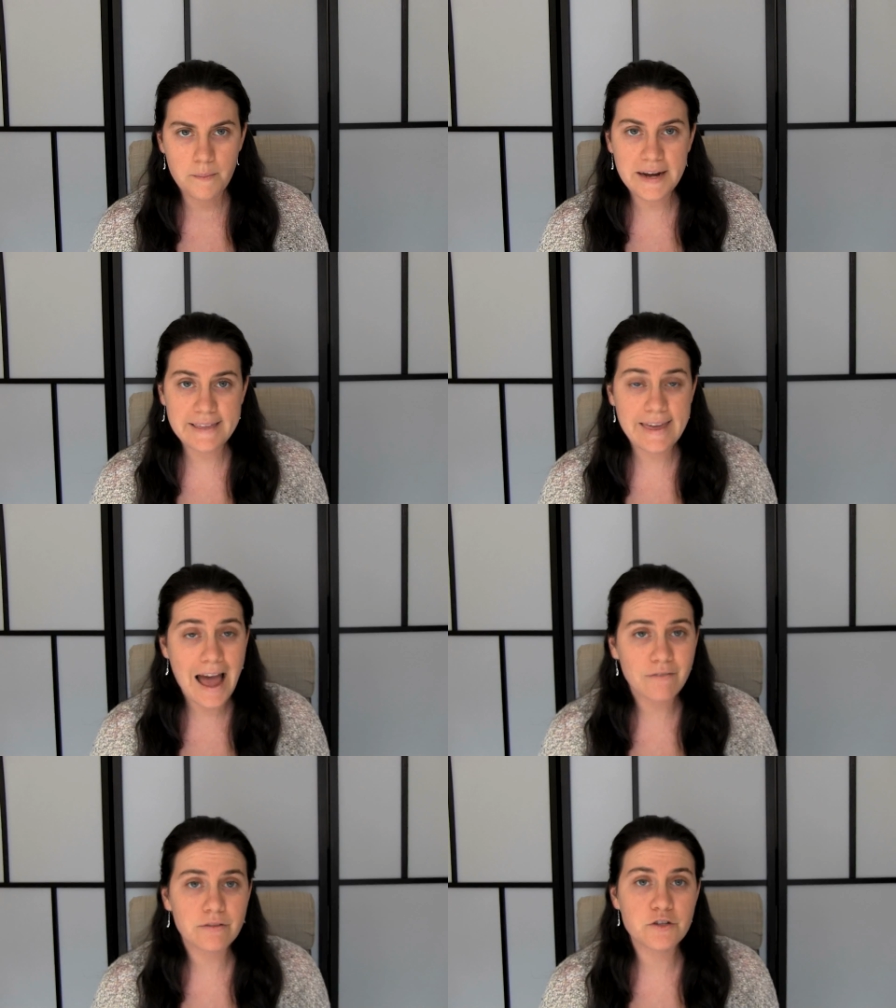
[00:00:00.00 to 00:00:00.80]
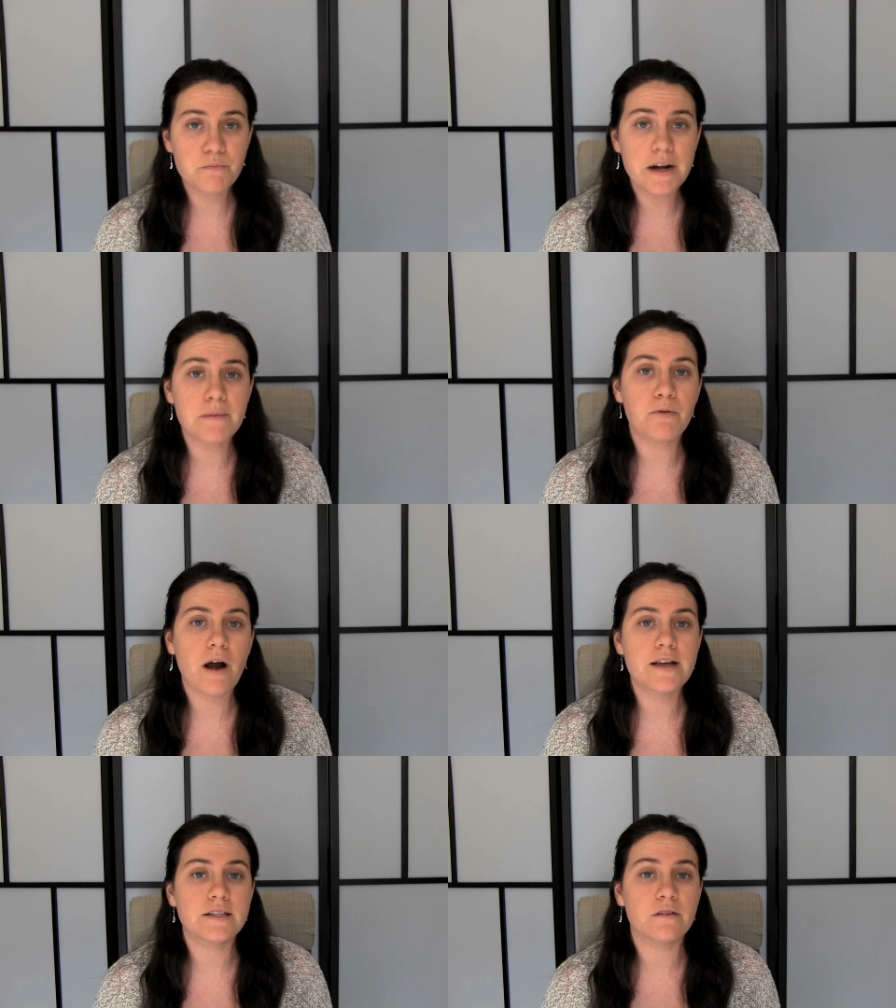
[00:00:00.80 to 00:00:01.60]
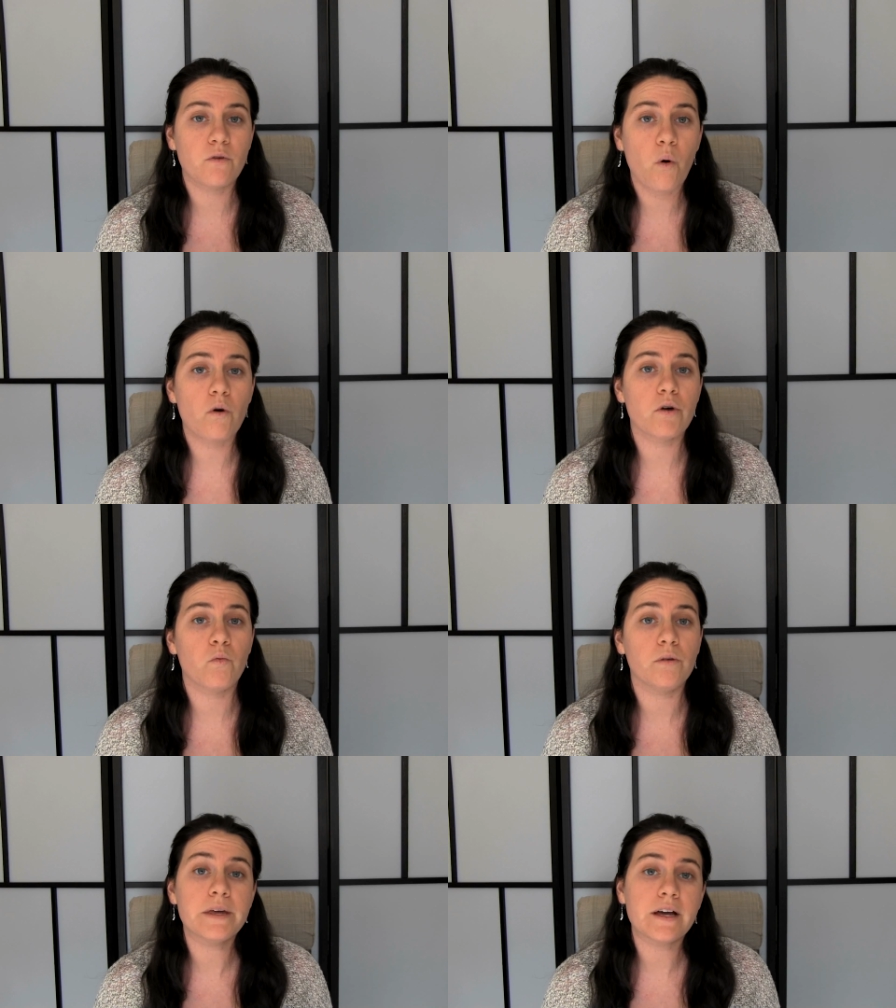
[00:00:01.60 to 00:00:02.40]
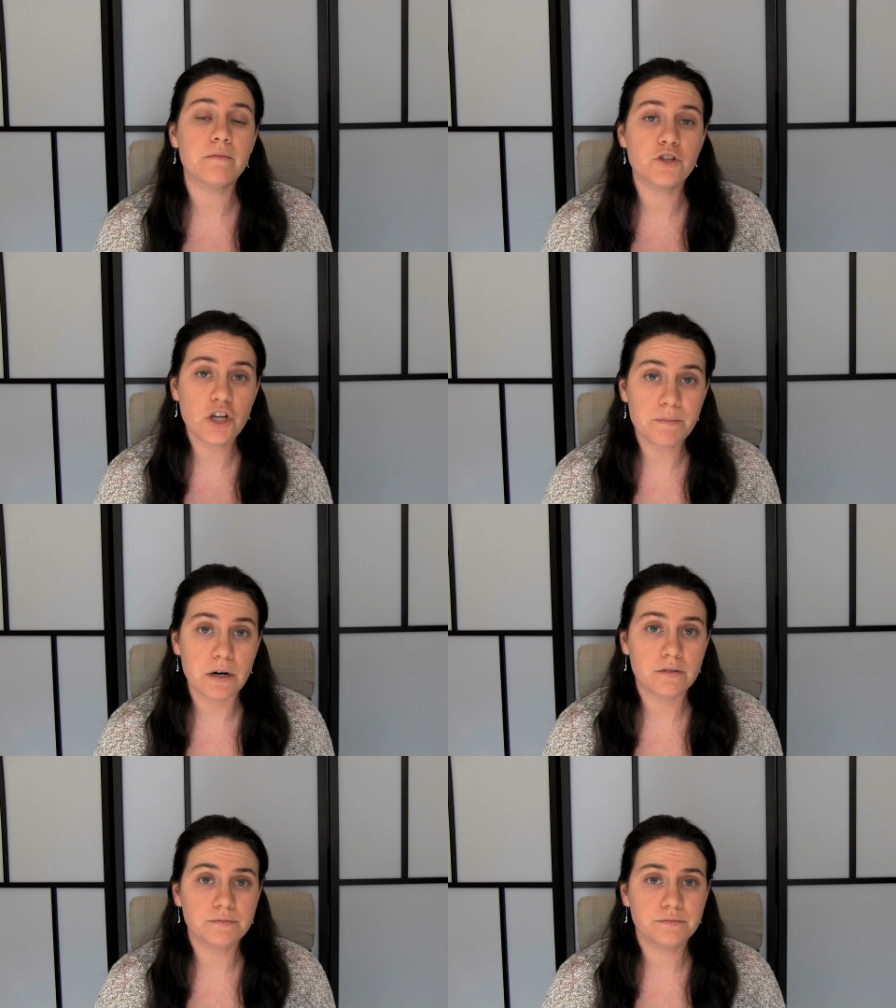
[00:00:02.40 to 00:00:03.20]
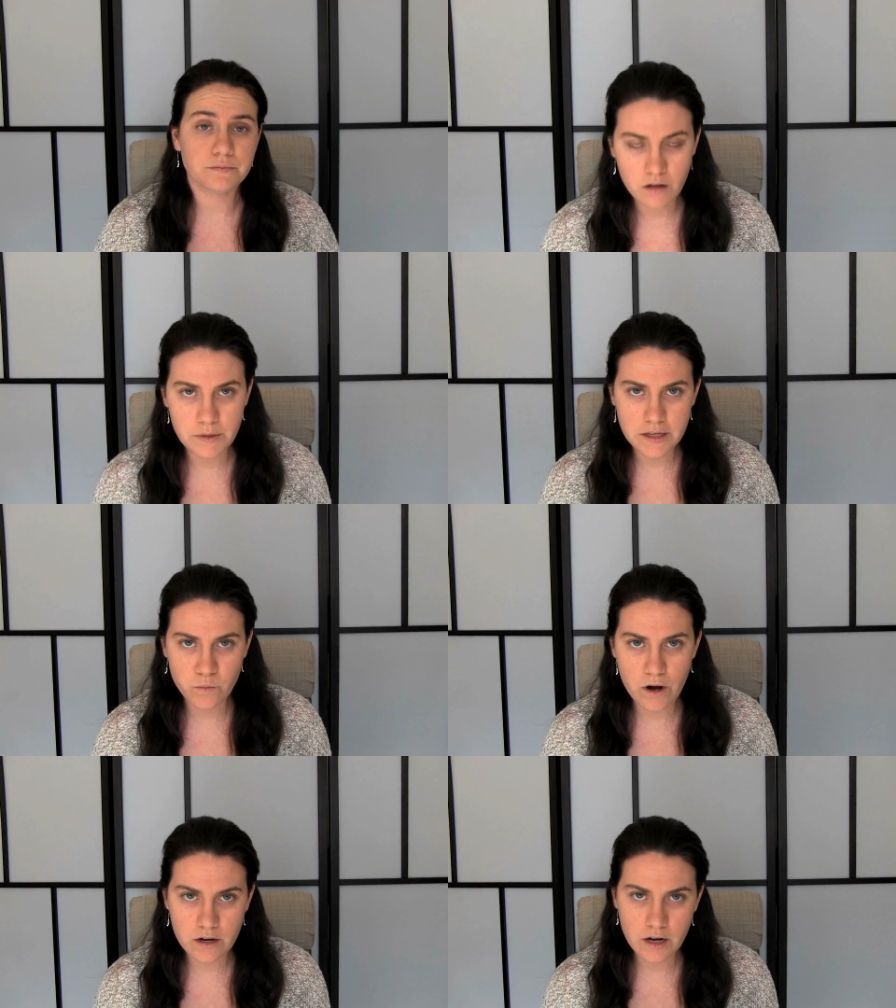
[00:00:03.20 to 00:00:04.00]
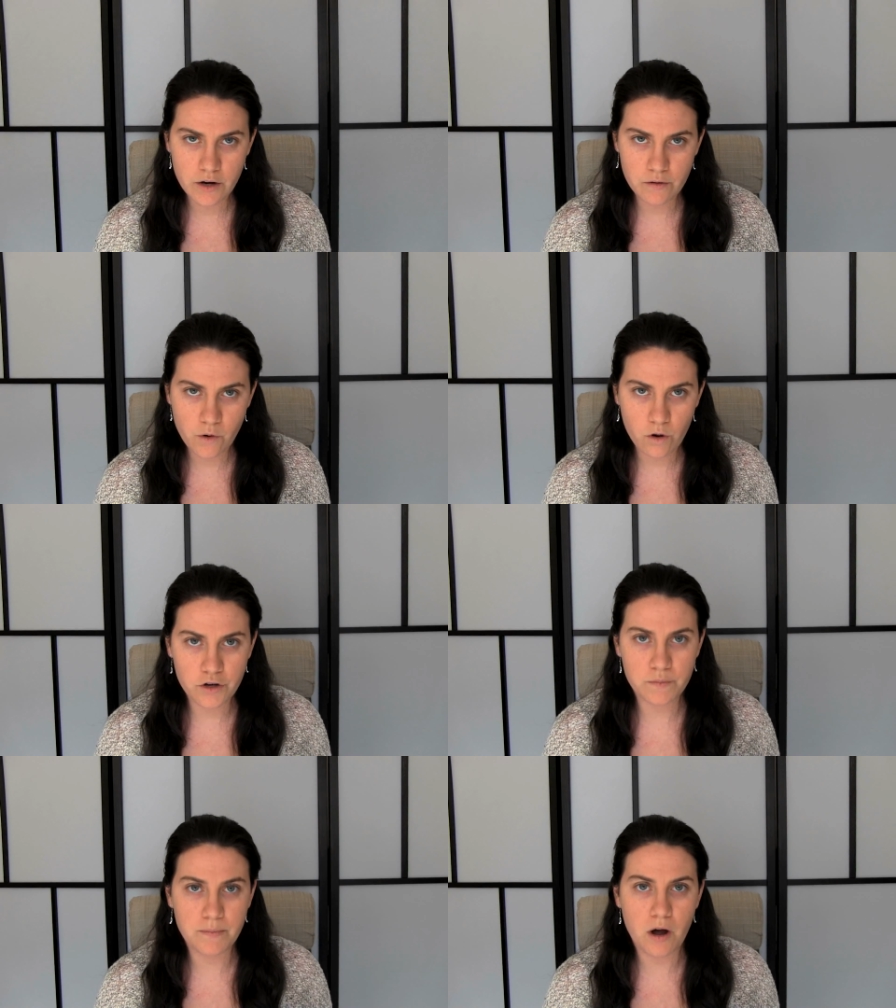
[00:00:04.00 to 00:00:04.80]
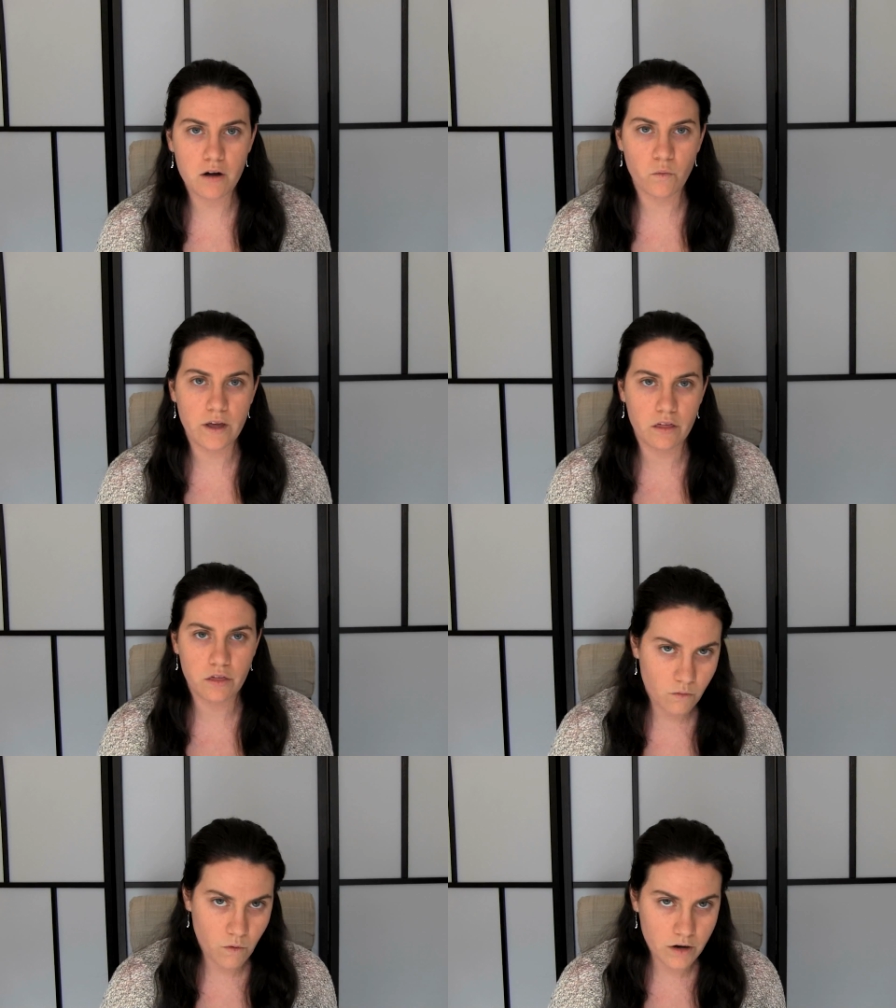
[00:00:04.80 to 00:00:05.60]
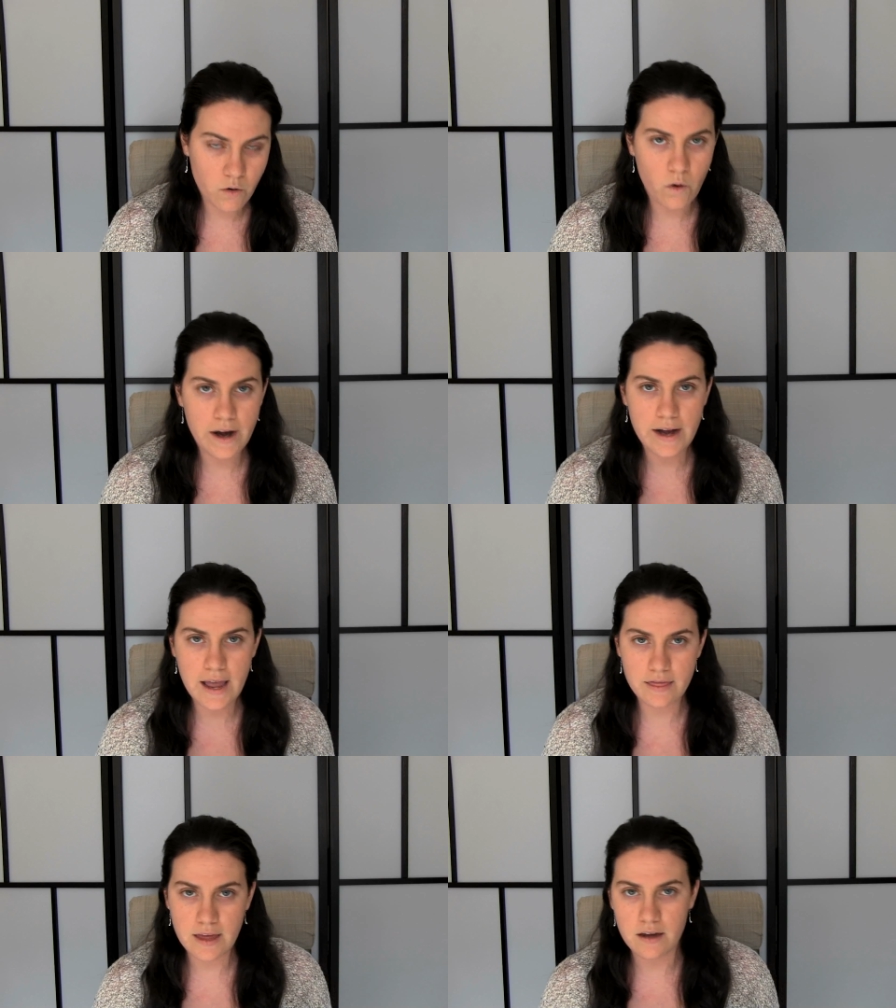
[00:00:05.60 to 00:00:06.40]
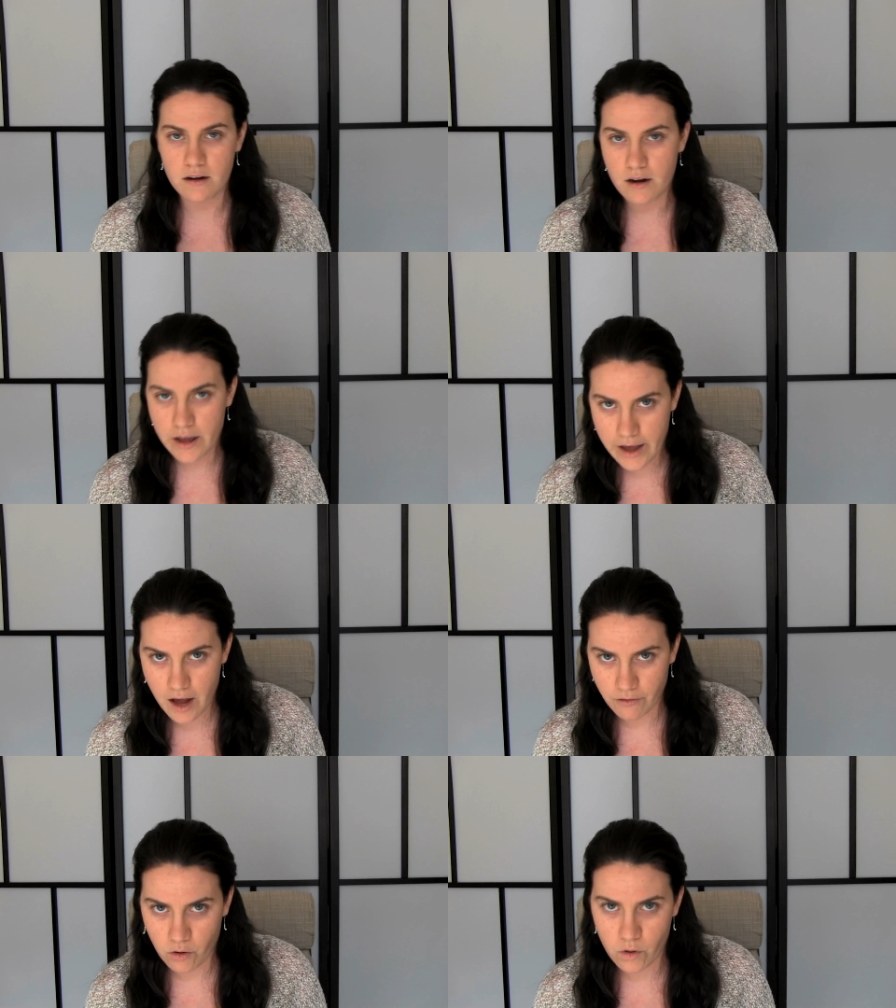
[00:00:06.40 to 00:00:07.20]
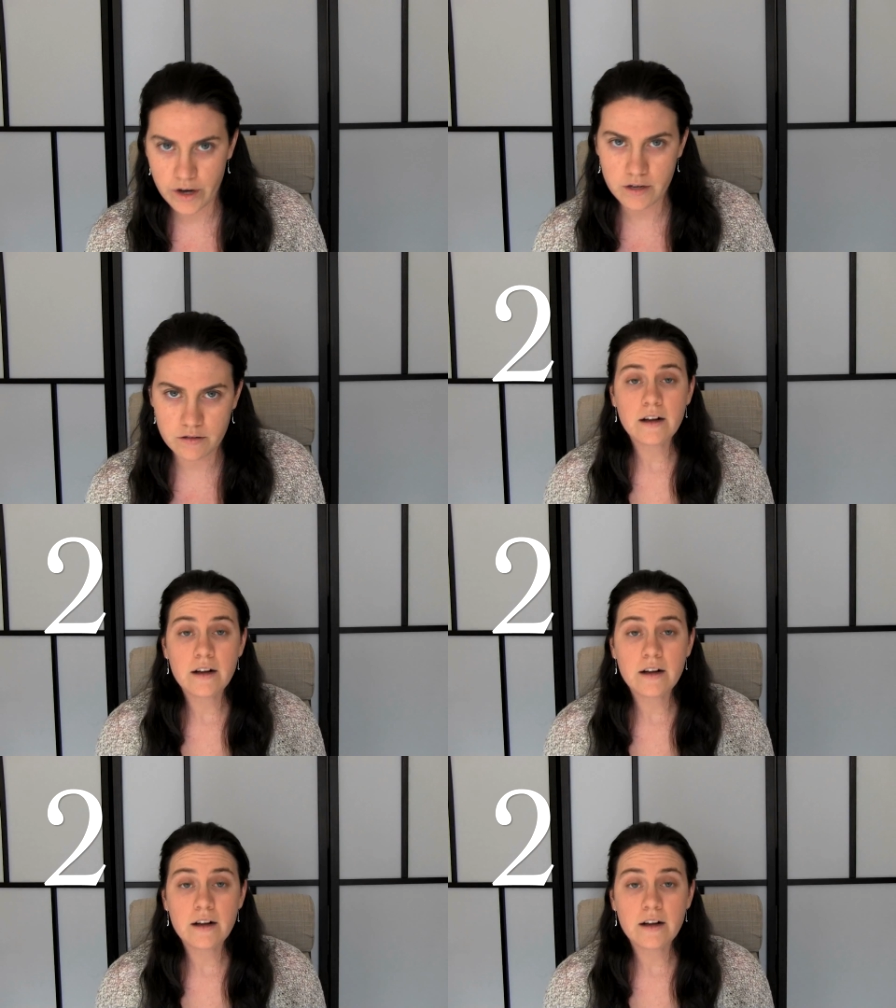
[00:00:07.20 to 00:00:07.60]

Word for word: meaning the average money price of corn will become cheaper because one ear of corn could be bought with one coin and then half a coin.